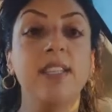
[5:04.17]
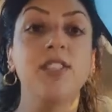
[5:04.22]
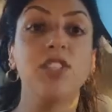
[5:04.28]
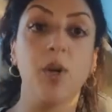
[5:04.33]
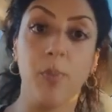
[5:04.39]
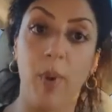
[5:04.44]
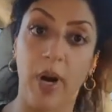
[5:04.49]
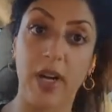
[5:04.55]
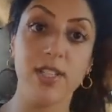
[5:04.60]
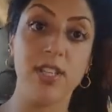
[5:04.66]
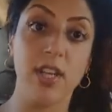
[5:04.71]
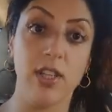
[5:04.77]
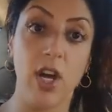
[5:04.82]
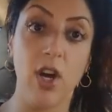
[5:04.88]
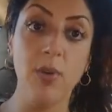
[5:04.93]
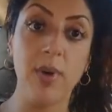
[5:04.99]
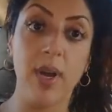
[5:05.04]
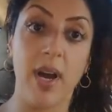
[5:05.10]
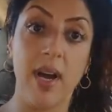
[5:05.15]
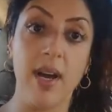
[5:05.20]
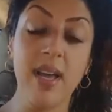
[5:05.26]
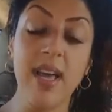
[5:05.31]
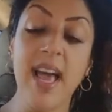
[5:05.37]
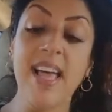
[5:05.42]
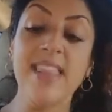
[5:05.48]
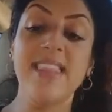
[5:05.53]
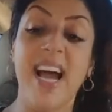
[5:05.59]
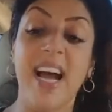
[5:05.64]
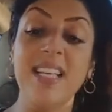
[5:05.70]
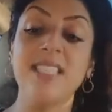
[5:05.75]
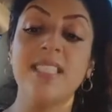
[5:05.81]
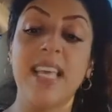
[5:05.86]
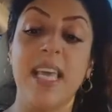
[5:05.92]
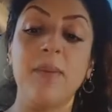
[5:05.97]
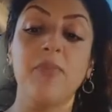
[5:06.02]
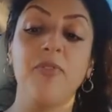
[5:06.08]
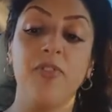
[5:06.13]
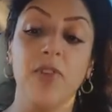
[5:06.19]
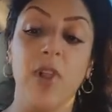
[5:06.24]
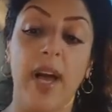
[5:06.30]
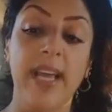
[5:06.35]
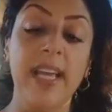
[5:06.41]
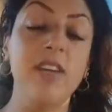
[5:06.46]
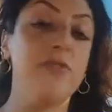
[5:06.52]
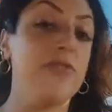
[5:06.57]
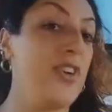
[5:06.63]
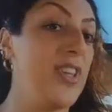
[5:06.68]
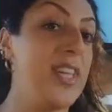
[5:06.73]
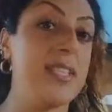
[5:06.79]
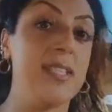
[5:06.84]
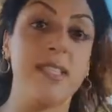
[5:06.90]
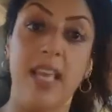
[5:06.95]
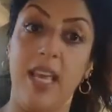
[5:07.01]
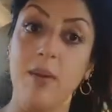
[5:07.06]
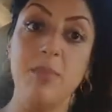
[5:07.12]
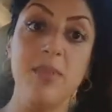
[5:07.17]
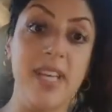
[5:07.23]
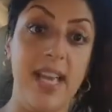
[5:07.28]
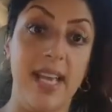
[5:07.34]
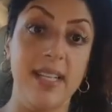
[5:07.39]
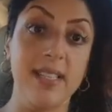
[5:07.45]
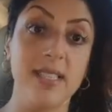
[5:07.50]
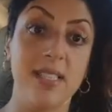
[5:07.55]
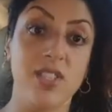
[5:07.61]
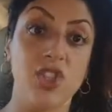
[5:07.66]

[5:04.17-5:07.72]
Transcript: to Barcelona, that same flight for the same dates,